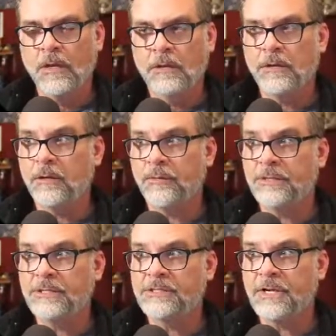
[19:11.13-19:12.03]
You know, the
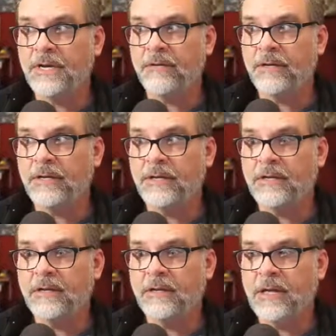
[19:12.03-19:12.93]
dictionary
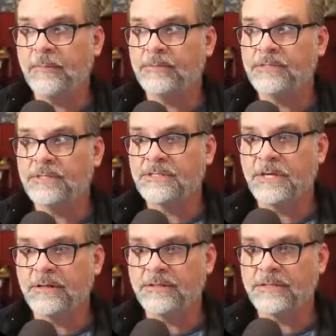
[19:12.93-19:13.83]
in Apple's
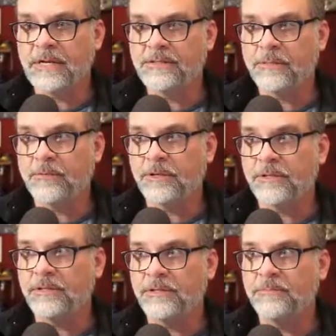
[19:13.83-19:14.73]
dictionary is actually pretty
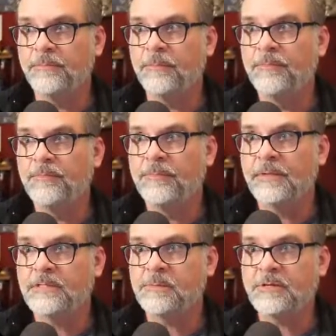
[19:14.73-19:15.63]
good,
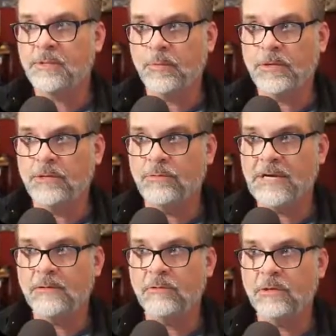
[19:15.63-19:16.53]
especially when you
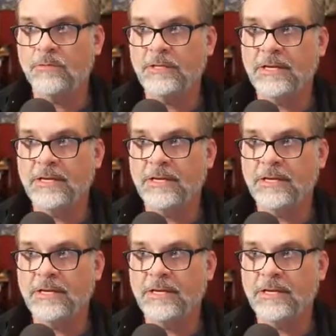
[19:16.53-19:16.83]
download the